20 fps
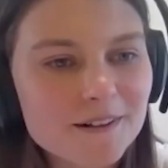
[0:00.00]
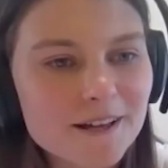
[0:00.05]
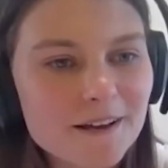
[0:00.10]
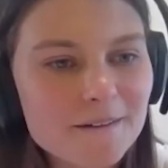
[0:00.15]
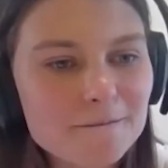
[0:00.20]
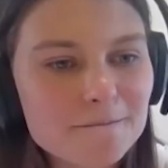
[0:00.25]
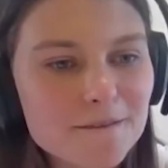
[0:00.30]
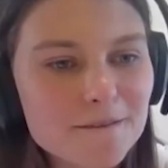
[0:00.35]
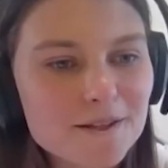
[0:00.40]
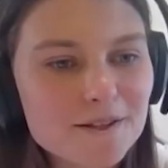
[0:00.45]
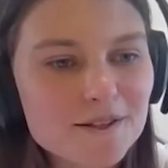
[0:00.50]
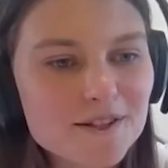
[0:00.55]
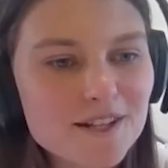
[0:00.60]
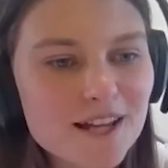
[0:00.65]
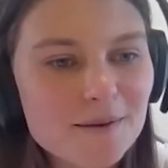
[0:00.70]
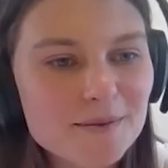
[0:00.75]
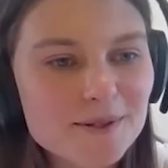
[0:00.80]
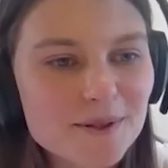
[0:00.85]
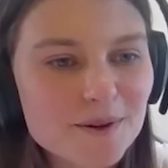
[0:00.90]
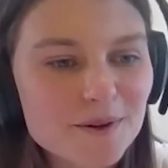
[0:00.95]
Yeah, it's
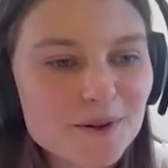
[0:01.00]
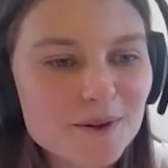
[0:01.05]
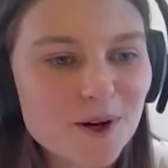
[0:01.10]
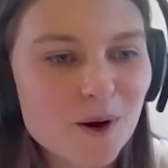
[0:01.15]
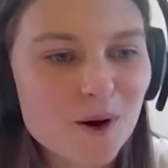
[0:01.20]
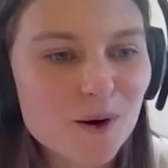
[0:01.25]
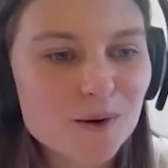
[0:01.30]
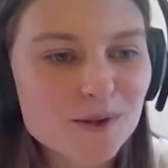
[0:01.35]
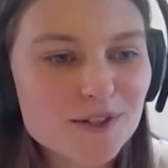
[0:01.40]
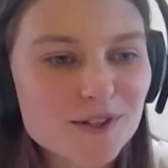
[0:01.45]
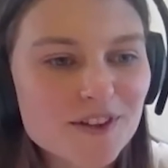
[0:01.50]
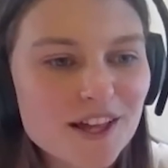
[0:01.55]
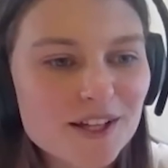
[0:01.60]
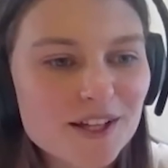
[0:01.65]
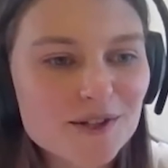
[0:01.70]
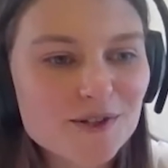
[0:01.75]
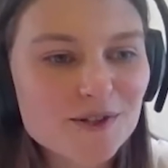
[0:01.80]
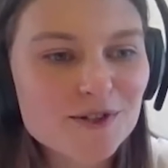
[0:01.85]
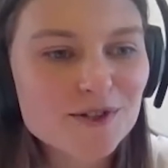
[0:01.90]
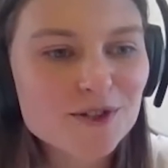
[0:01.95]
absolute gold.
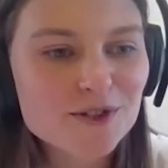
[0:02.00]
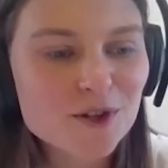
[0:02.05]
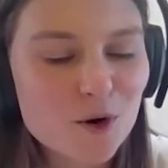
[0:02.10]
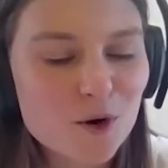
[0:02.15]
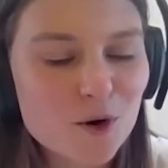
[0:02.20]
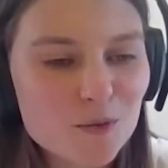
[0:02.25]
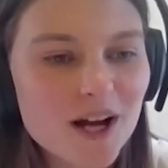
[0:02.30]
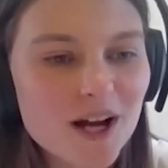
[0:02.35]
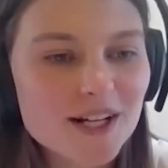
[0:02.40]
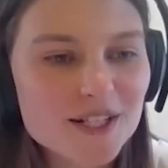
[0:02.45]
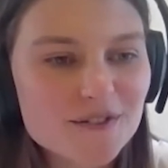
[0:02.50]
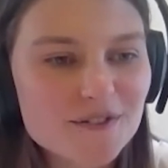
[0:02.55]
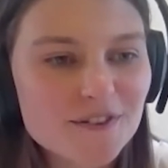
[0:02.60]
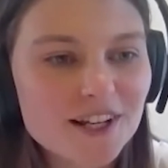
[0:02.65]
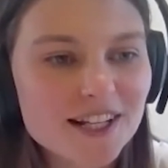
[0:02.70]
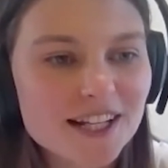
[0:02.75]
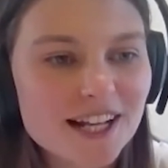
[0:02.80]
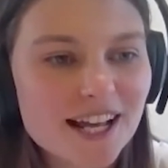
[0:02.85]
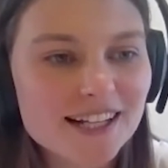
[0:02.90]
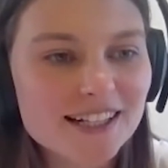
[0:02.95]
Thank you so much,
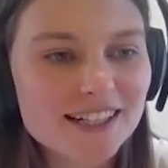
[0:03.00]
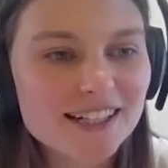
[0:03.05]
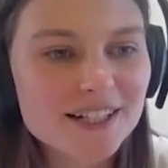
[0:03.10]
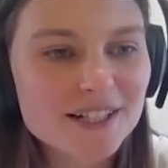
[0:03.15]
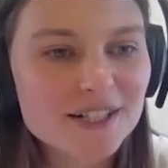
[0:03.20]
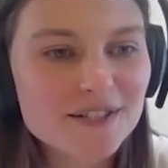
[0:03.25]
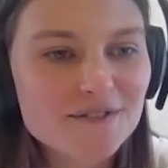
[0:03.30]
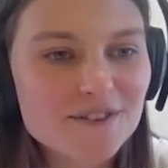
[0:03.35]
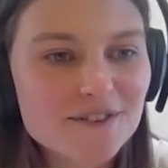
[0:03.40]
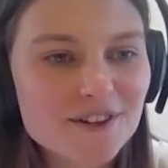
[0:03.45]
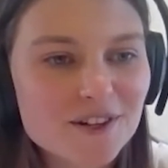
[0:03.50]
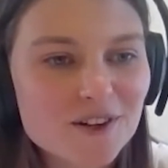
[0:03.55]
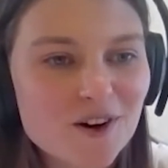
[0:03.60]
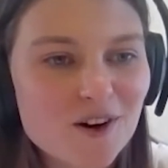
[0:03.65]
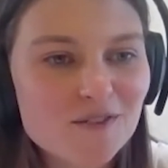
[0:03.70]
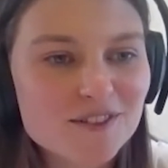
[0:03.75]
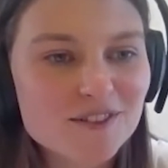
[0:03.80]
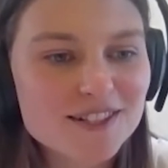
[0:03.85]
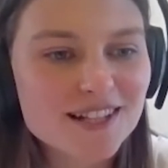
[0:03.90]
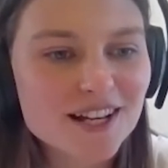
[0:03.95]
Sven and Liz, for the
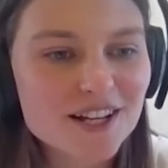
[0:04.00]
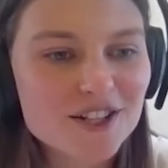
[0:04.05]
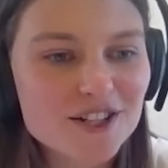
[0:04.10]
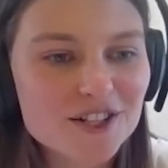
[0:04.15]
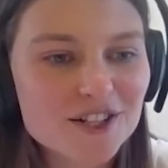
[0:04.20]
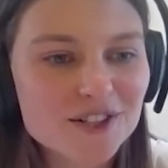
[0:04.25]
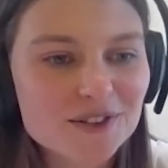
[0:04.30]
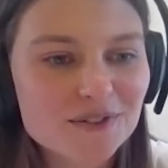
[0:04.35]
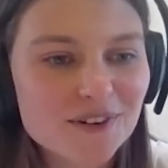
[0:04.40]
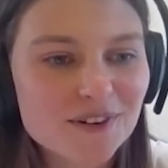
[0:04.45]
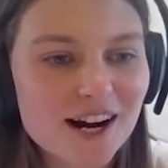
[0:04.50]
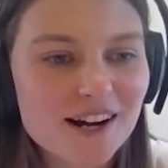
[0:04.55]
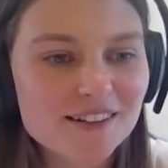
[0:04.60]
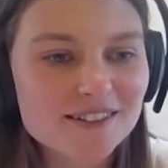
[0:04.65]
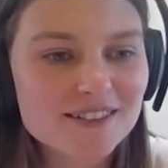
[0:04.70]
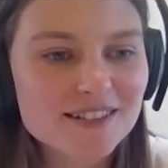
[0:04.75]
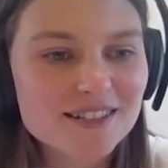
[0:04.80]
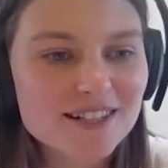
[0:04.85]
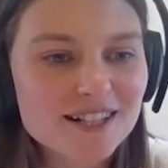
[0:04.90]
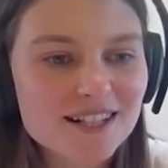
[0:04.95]
conversation
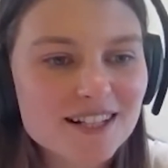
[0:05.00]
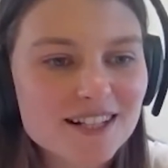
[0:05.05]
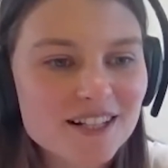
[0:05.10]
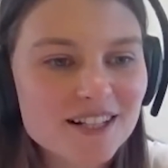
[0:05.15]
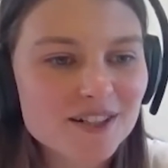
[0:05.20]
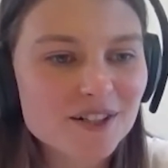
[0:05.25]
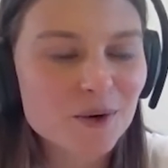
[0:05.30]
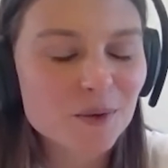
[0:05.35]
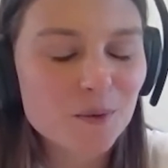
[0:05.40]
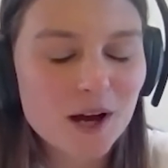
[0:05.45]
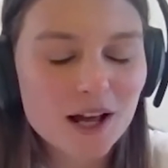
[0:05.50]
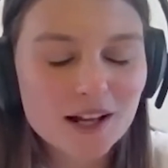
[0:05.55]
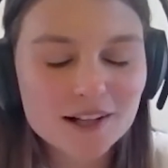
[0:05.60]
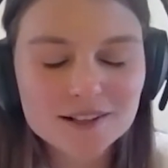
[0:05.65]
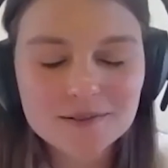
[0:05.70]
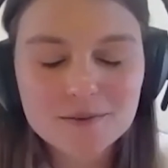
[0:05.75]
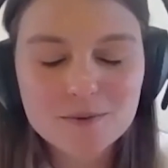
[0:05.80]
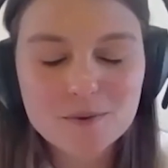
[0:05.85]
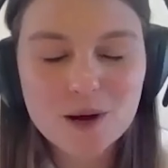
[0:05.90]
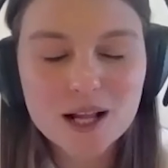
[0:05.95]
around,
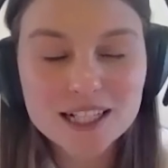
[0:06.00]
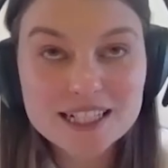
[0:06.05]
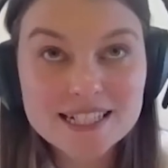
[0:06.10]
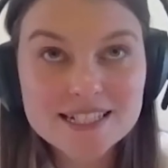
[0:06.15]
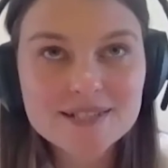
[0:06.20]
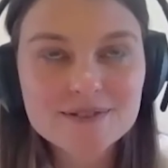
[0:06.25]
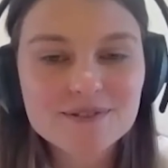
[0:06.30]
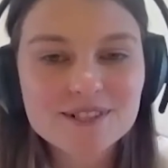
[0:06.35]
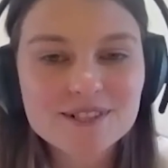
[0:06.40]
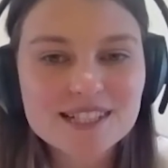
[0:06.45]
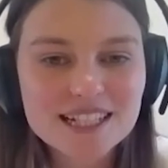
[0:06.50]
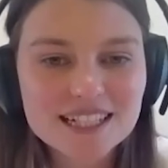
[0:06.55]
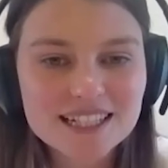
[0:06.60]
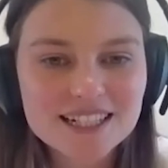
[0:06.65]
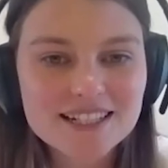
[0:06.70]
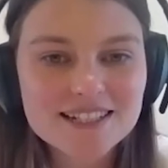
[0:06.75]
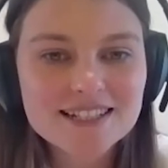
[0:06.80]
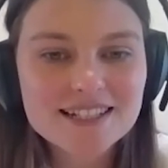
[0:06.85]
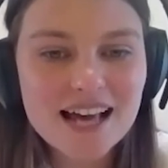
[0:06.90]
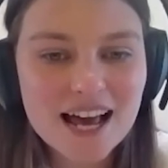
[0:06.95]
wellness and
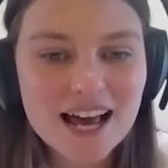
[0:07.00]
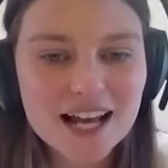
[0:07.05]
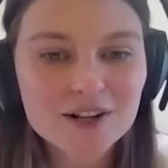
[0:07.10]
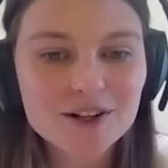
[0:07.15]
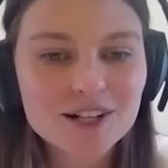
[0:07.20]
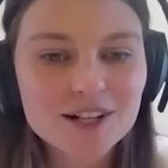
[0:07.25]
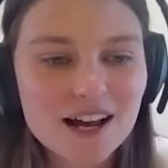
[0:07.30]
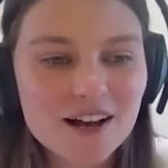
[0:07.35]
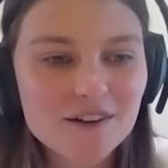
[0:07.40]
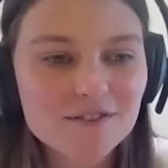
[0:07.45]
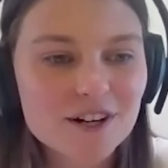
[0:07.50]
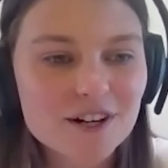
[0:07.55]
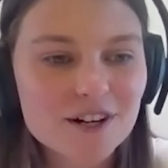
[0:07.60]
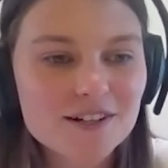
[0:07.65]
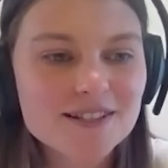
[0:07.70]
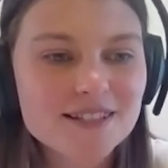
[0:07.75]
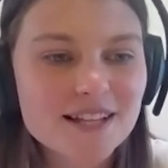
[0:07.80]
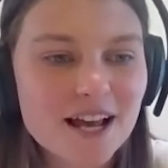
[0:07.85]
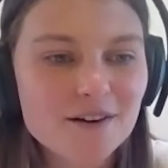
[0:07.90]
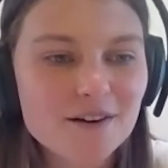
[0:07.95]
resilience, how to look after
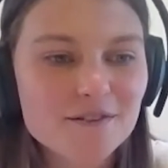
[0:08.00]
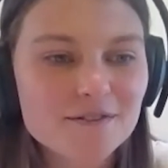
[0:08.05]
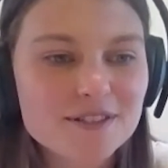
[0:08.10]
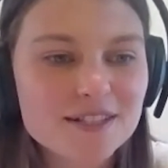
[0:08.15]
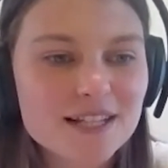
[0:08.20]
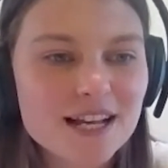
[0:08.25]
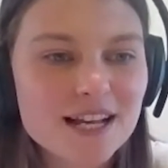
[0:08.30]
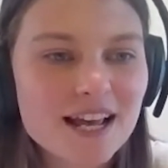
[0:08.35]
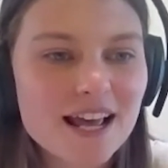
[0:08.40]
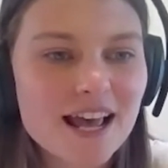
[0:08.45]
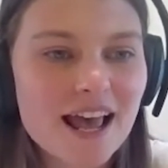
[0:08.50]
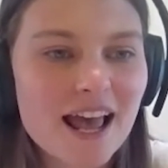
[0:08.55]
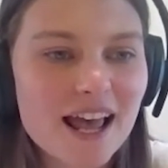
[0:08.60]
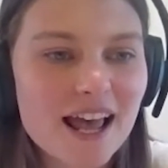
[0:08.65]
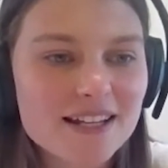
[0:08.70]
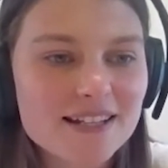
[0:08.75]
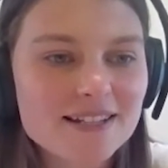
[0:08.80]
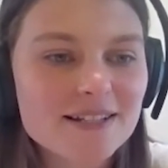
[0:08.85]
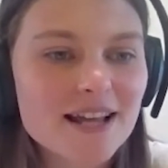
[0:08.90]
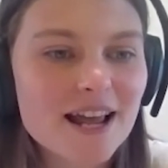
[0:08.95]
ourselves
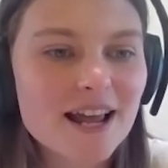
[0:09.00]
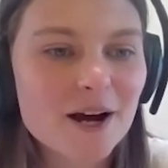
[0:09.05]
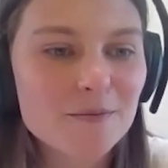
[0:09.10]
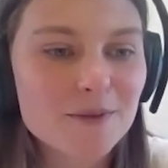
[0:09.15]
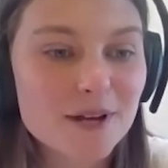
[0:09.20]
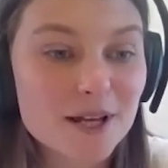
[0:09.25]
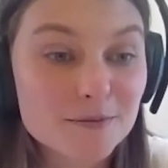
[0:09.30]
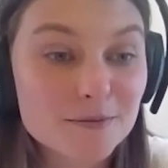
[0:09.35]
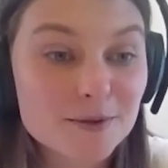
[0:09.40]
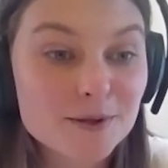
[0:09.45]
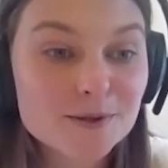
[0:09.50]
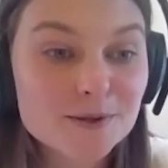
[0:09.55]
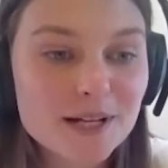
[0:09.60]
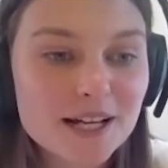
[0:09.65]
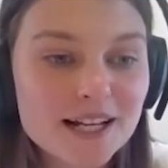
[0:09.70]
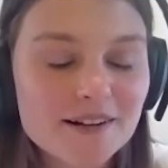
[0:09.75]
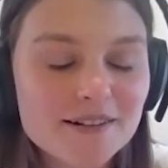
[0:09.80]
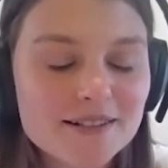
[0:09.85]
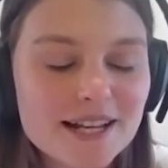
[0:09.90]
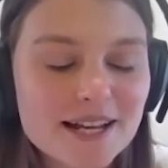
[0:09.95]
and our people
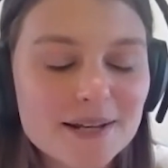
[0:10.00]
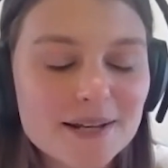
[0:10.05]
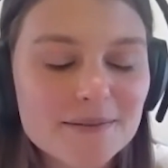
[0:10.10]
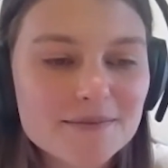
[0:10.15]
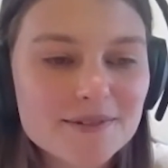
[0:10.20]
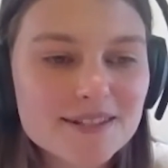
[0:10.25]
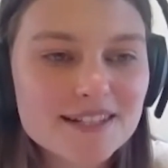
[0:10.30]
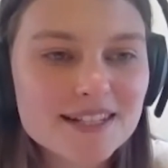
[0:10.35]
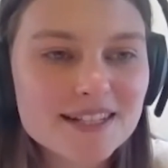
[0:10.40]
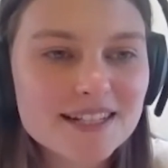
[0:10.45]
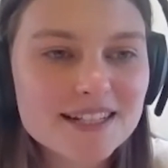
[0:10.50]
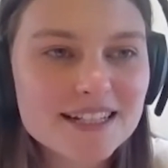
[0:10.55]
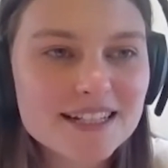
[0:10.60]
and our teams.